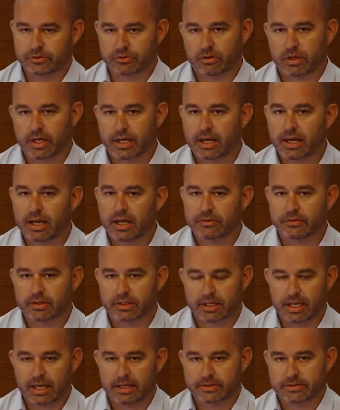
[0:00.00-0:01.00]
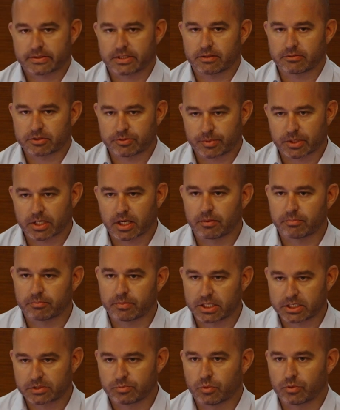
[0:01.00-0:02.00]
dry out, the cats seem to become
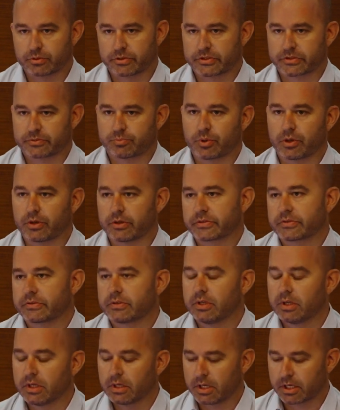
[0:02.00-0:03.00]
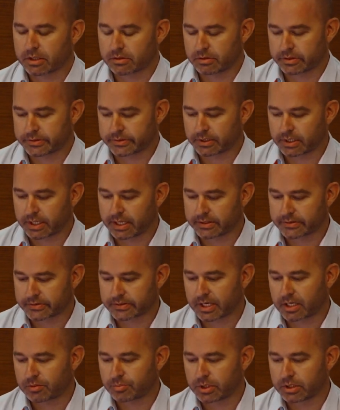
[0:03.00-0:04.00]
much more dispersed across the
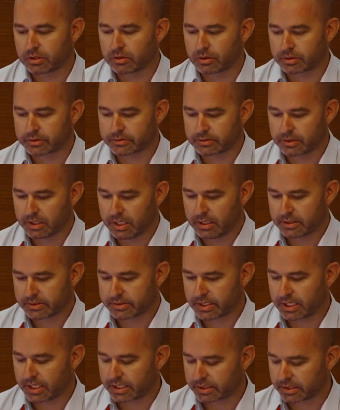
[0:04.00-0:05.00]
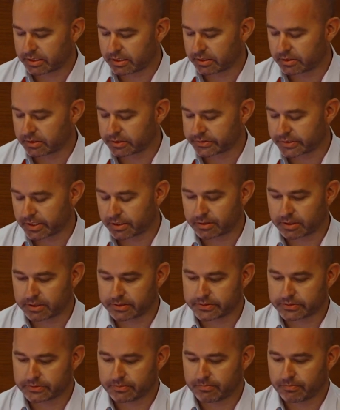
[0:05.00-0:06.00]
landscape and not targeted in those
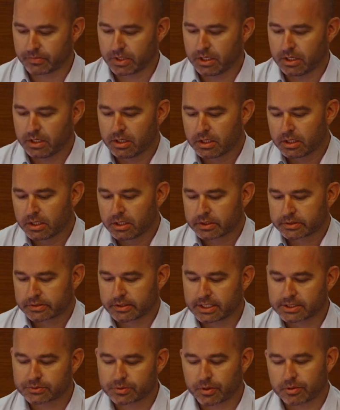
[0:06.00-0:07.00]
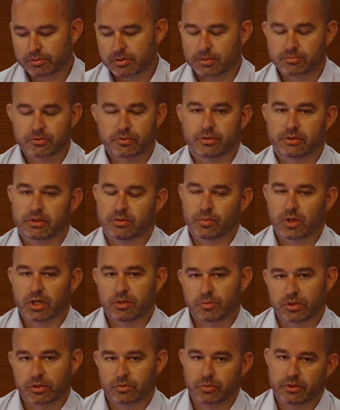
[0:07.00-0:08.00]
areas. So that's what we're up to at the
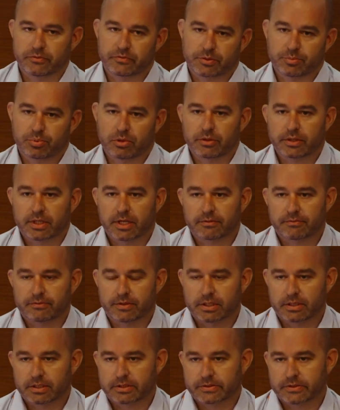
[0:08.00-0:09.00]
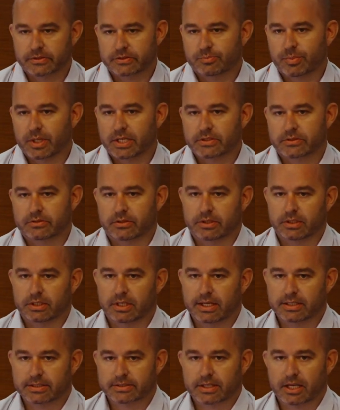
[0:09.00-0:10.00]
moment. We've deployed our Felixers based on a
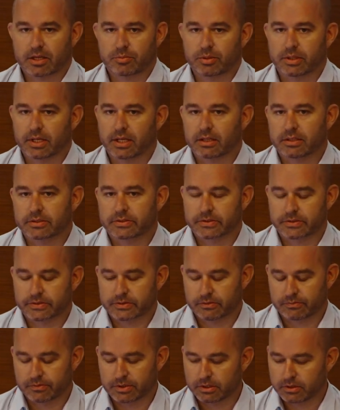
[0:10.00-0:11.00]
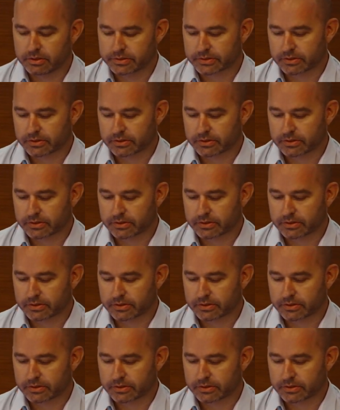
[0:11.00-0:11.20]
landscape analysis of a new